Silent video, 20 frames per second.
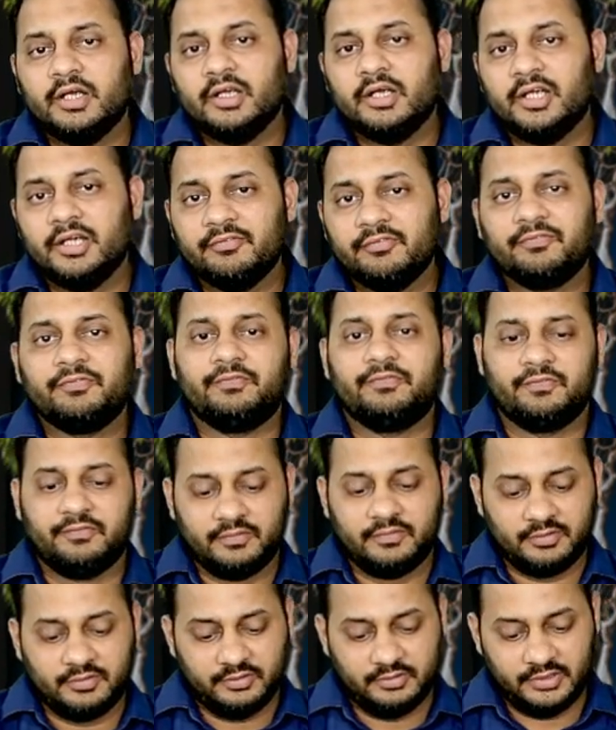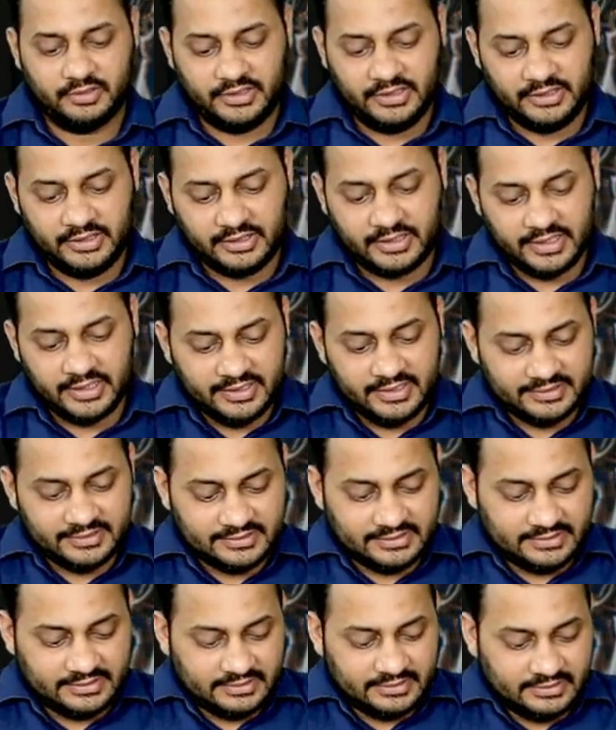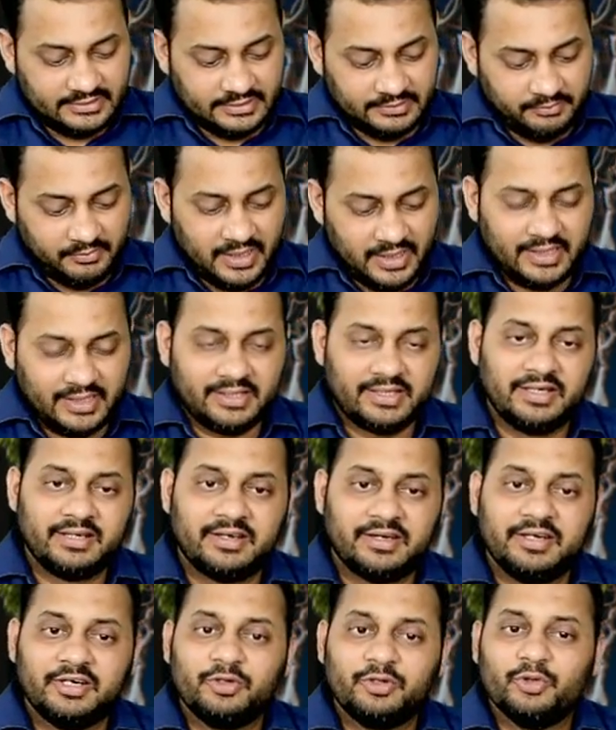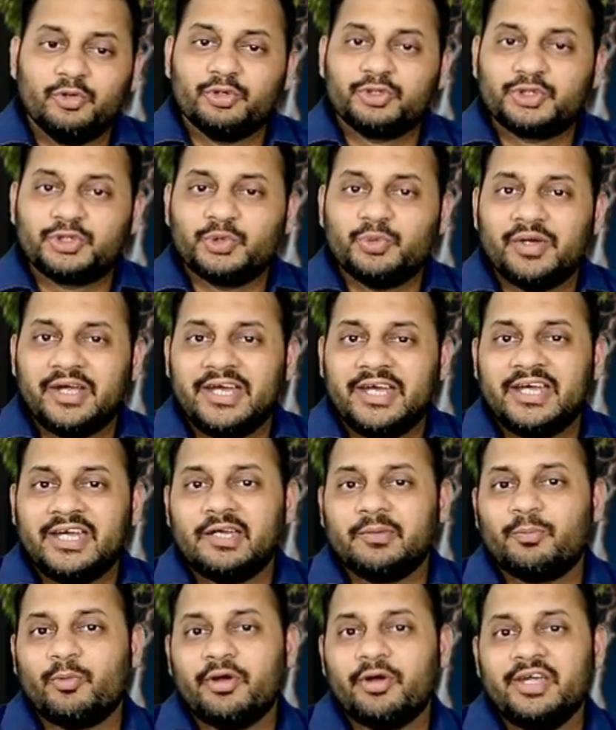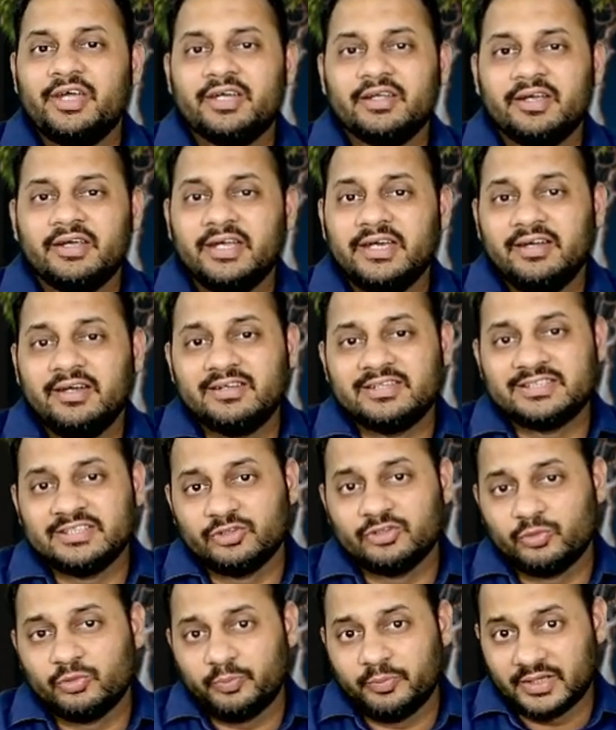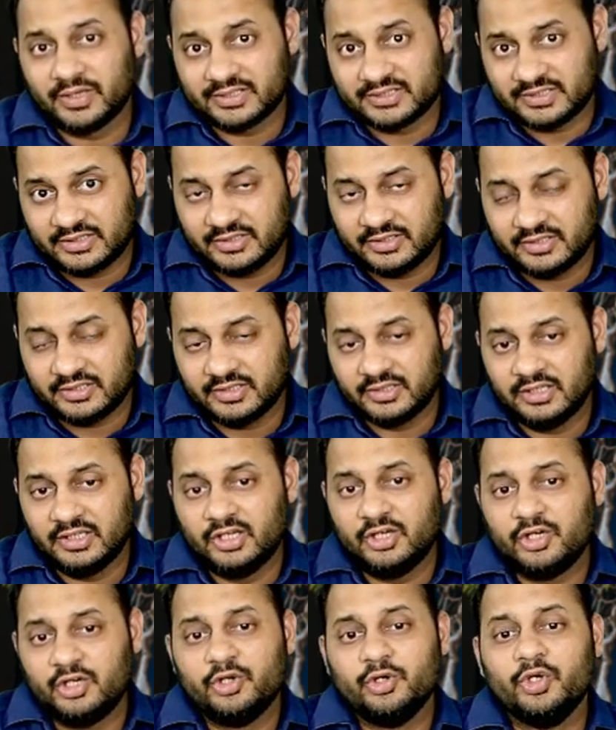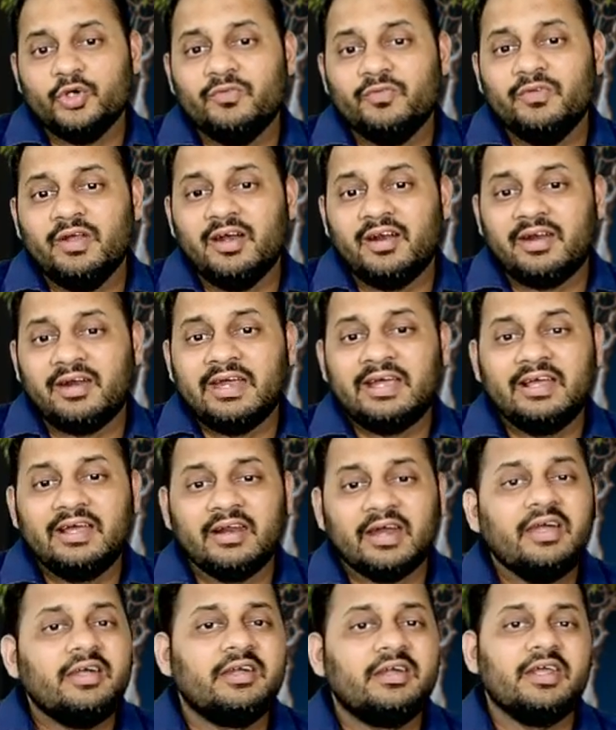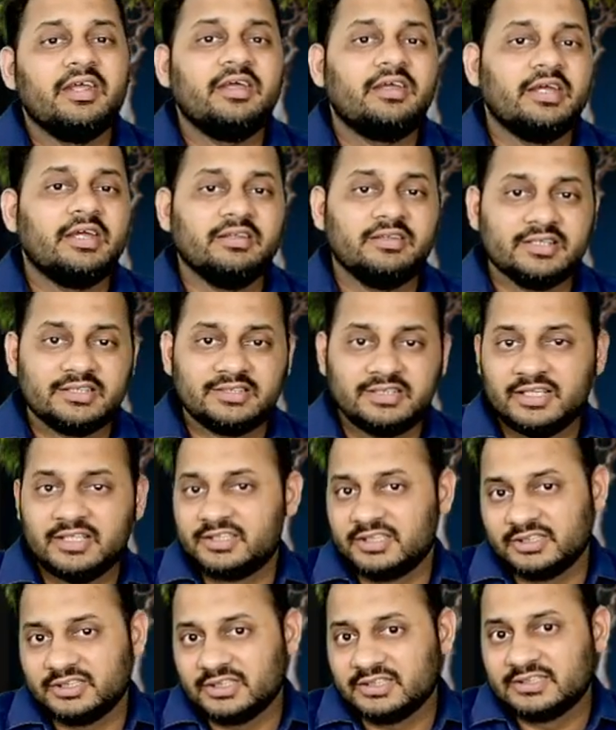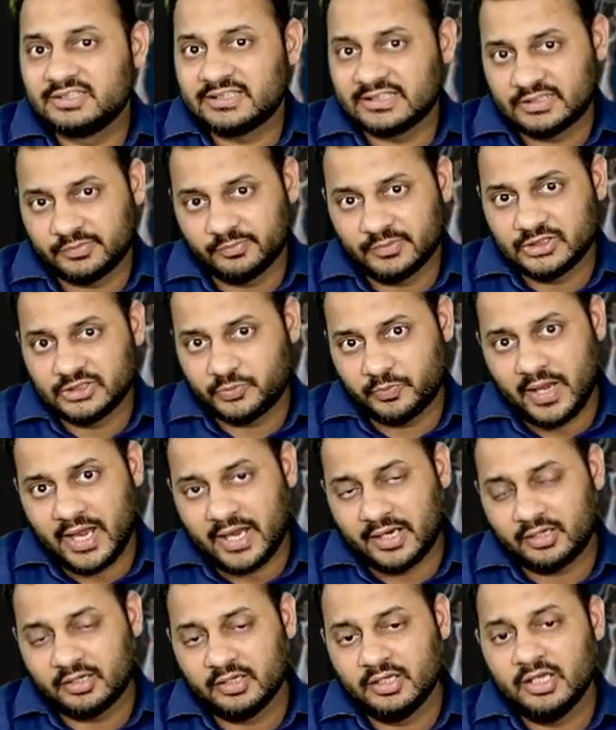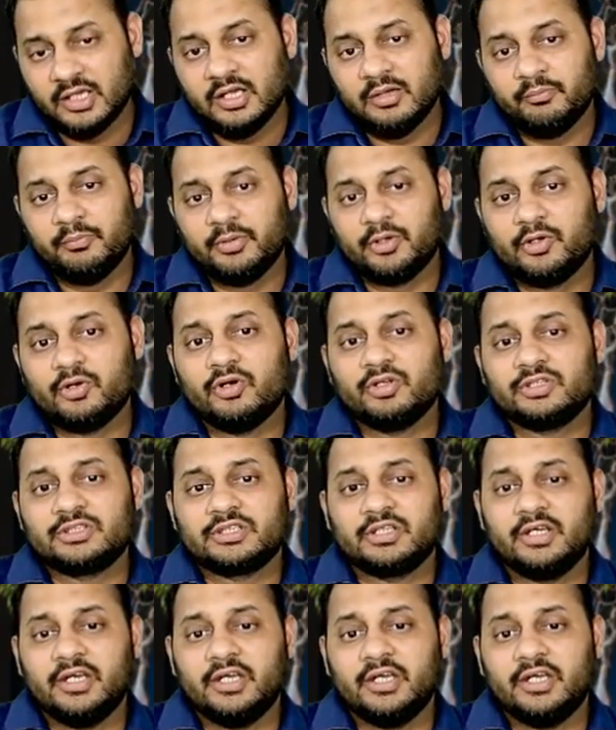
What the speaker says: If in case the market rate goes to 8.80%, you will regret taking this decision 6 months back, because